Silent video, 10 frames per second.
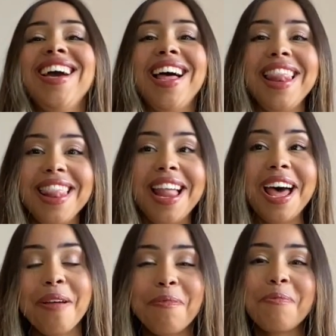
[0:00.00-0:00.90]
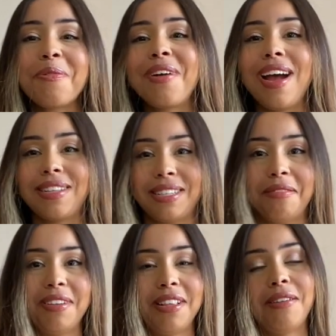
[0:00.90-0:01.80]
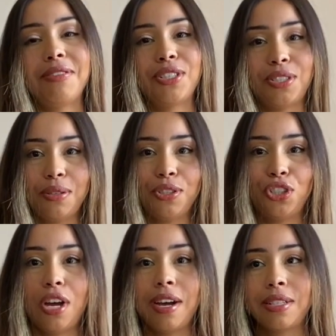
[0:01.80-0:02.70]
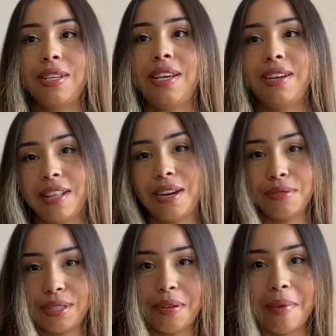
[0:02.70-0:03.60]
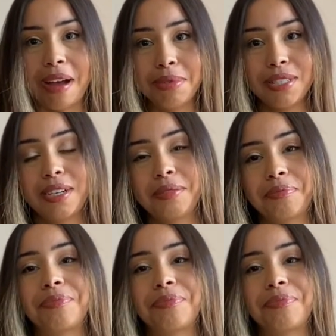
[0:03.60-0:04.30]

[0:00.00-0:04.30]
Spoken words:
A lot of people were asking me and they were so shocked to hear that it was from Amazon.